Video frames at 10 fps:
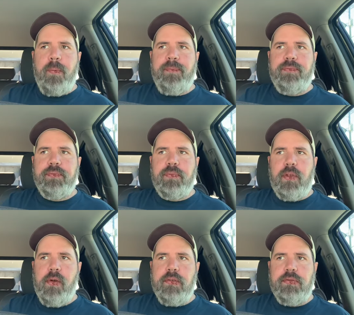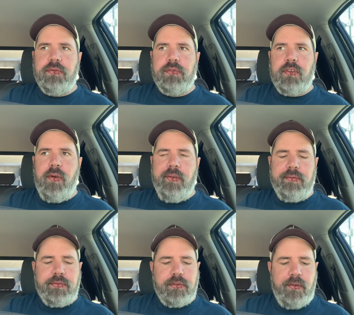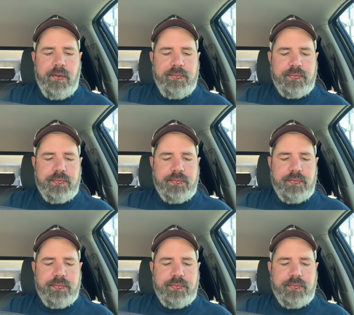(no one is talking)